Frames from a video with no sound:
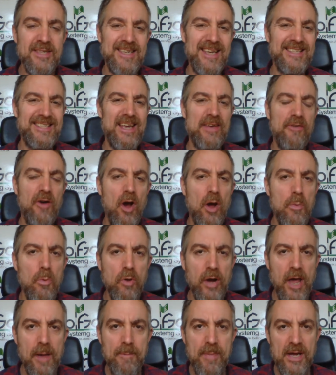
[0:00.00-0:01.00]
As ever, I will
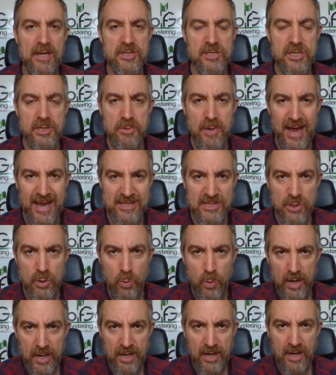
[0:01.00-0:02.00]
get back to you as
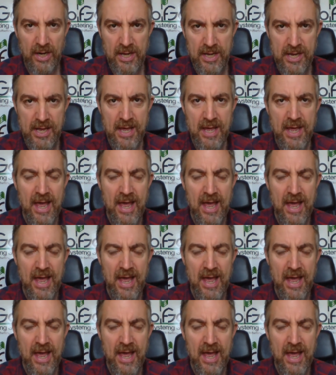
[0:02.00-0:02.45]
quickly